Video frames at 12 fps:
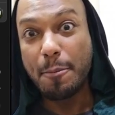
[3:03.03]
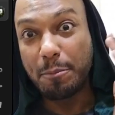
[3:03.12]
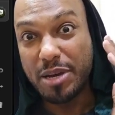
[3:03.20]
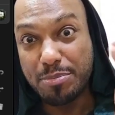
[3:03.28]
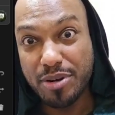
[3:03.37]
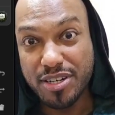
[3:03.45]

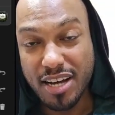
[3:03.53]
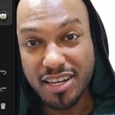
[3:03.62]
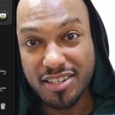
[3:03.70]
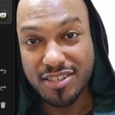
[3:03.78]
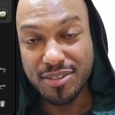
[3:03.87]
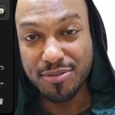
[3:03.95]
Be
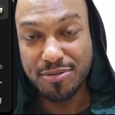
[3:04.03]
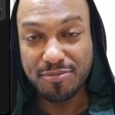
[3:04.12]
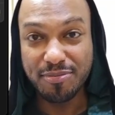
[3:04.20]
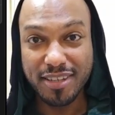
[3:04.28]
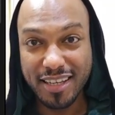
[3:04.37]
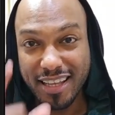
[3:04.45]
productive.
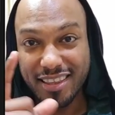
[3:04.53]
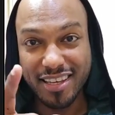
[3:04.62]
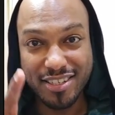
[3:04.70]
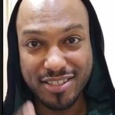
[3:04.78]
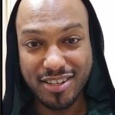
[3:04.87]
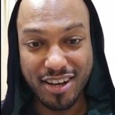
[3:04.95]
Get
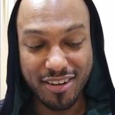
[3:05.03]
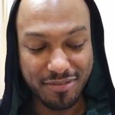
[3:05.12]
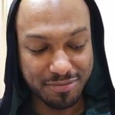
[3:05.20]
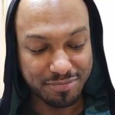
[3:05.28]
things done.